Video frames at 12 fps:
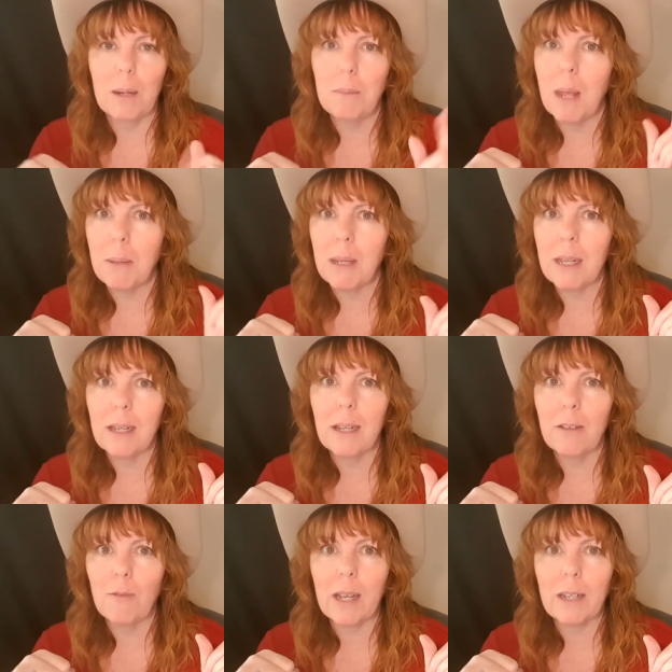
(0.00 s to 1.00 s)
and maybe
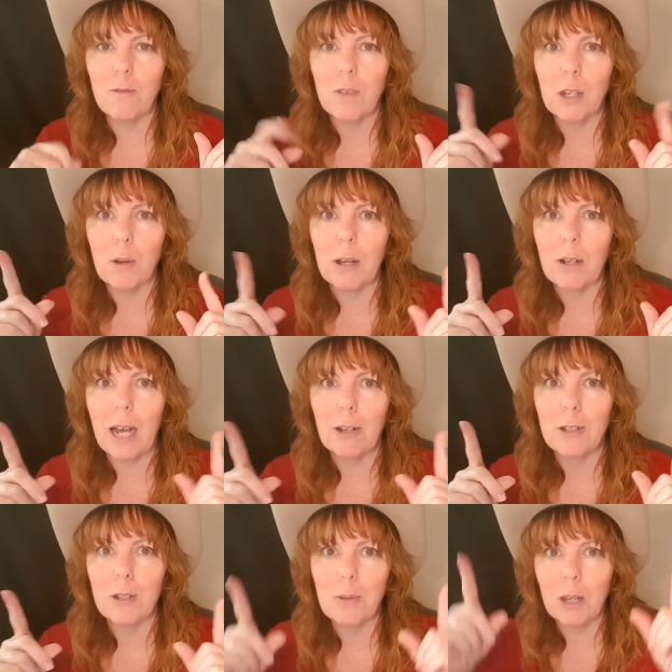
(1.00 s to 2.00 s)
if I can figure out how
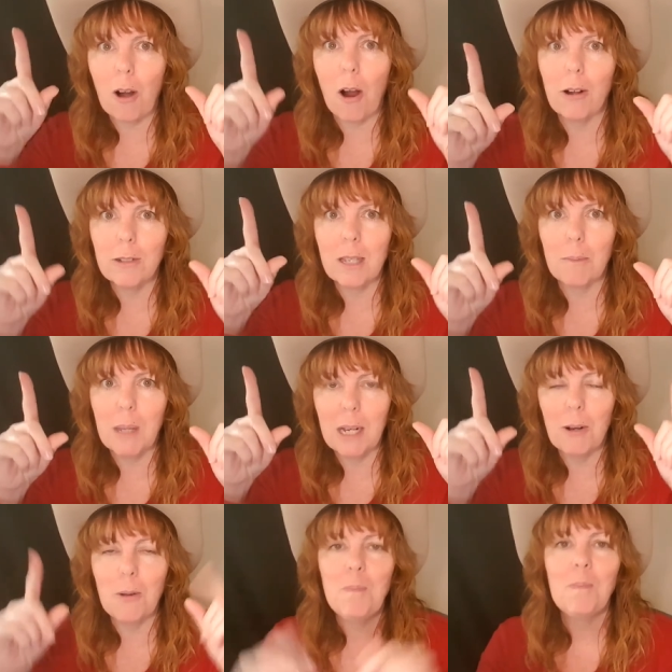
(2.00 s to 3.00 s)
to do the cards up
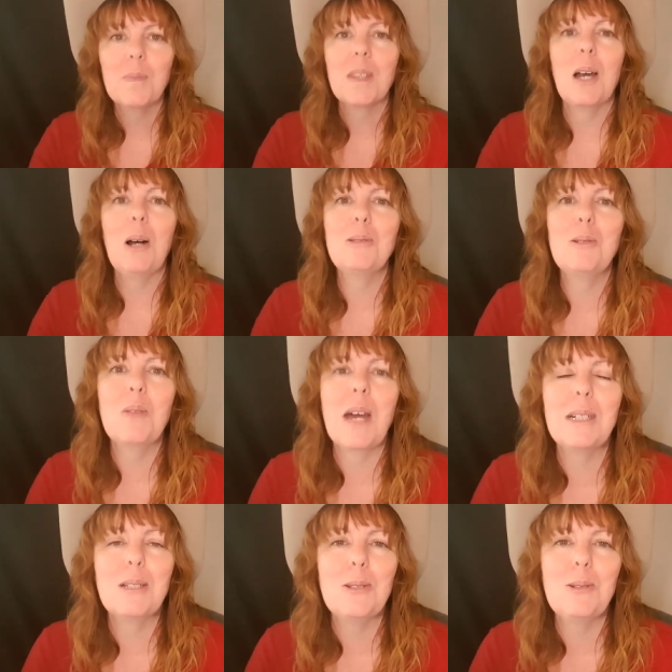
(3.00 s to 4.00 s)
here, I'll do
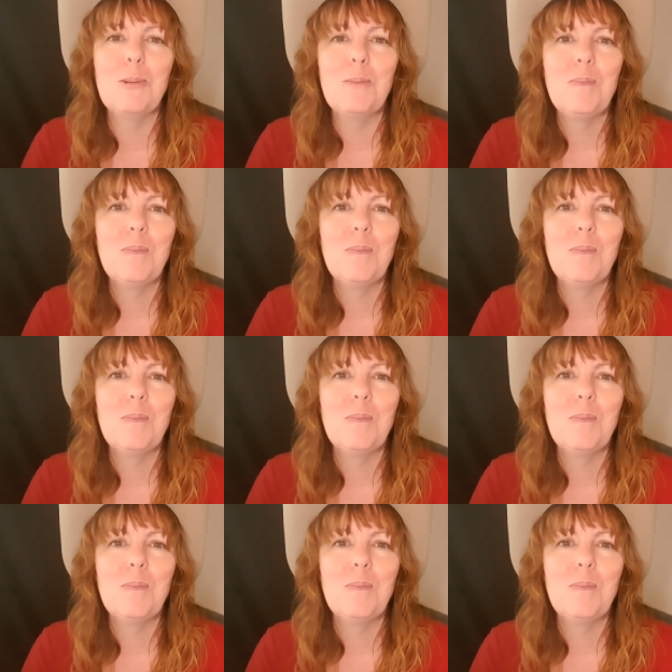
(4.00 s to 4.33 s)
that too.